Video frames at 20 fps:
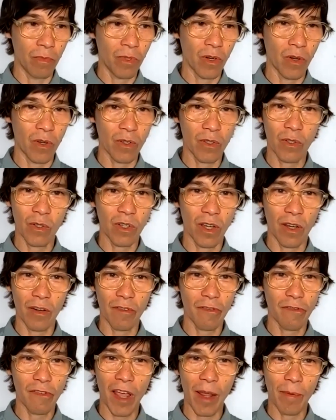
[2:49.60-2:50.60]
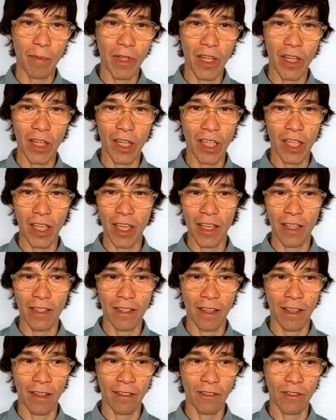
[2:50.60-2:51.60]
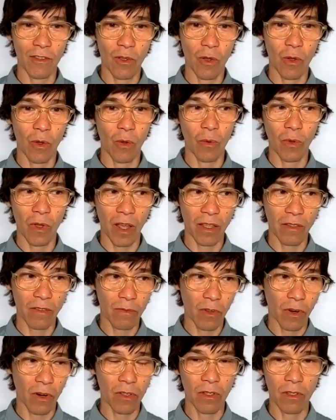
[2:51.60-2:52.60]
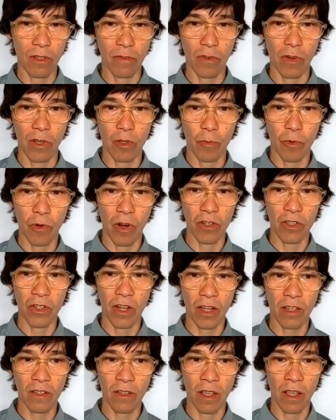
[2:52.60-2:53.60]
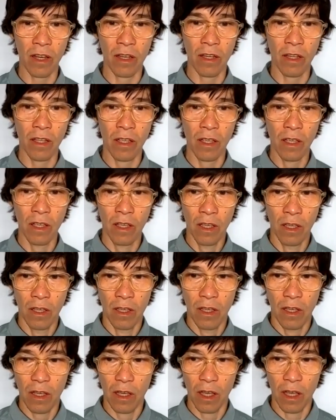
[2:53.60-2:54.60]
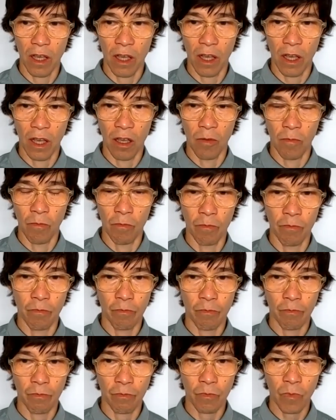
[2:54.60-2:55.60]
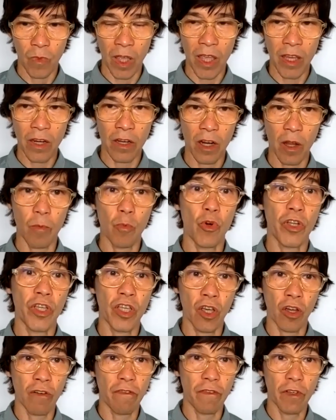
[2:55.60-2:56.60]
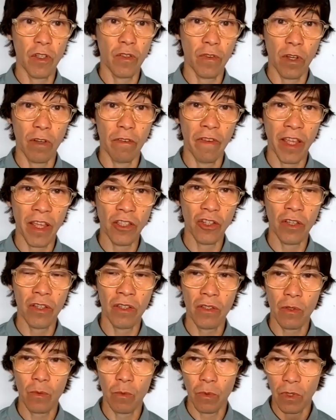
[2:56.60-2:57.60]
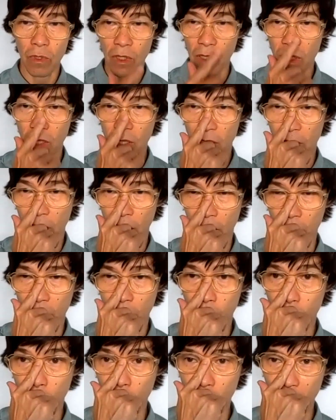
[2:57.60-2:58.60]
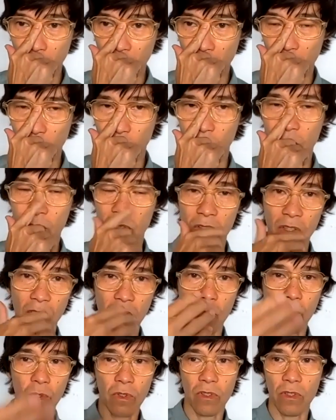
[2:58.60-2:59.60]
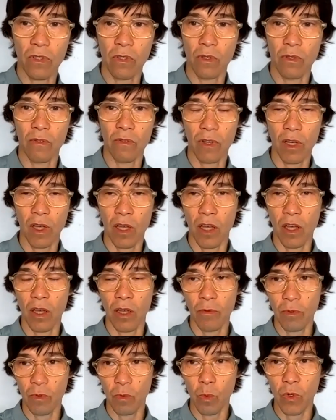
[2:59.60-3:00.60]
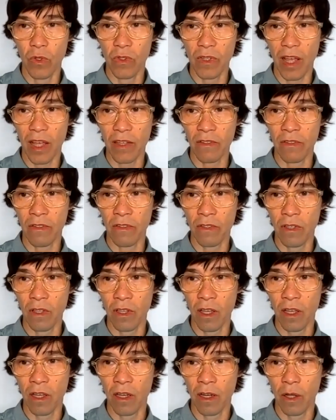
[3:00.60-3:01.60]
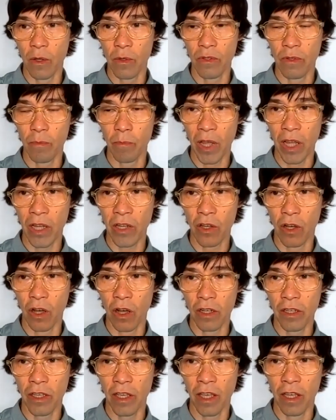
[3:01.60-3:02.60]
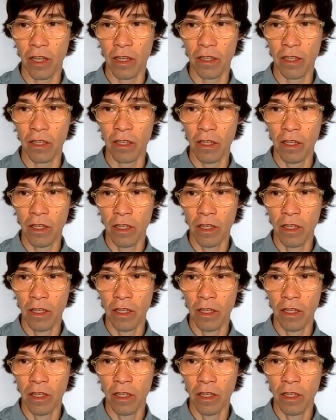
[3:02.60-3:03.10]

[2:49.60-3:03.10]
you know, I still got family and I got kids, and so I started to look for other projects, and I ended up working on Fistful of Vengeance, the movie that was the sequel to Wu Assassins, and I was in Bangkok, and